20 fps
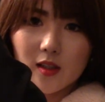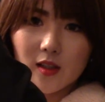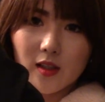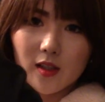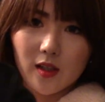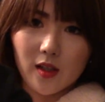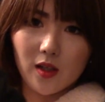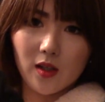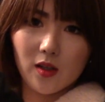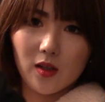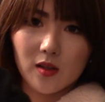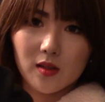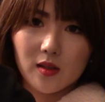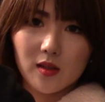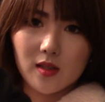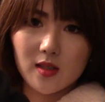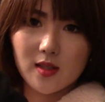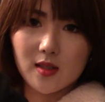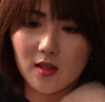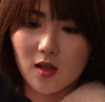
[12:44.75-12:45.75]
you know, on
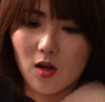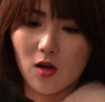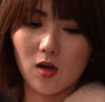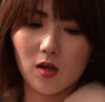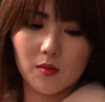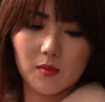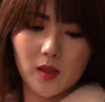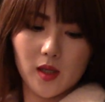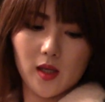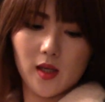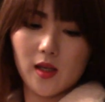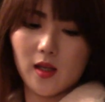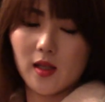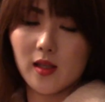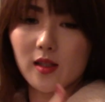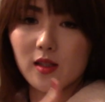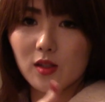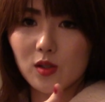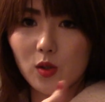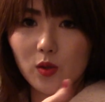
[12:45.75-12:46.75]
this arm,
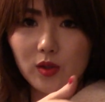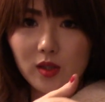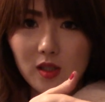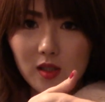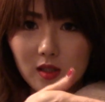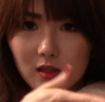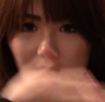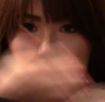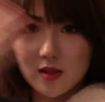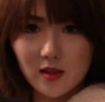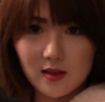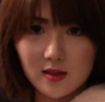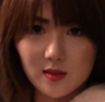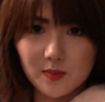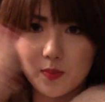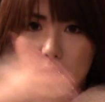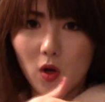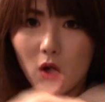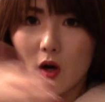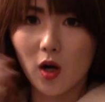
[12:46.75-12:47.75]
on this
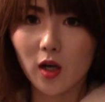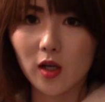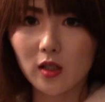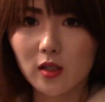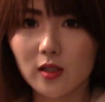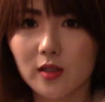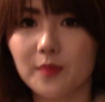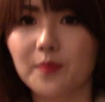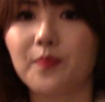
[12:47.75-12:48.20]
part.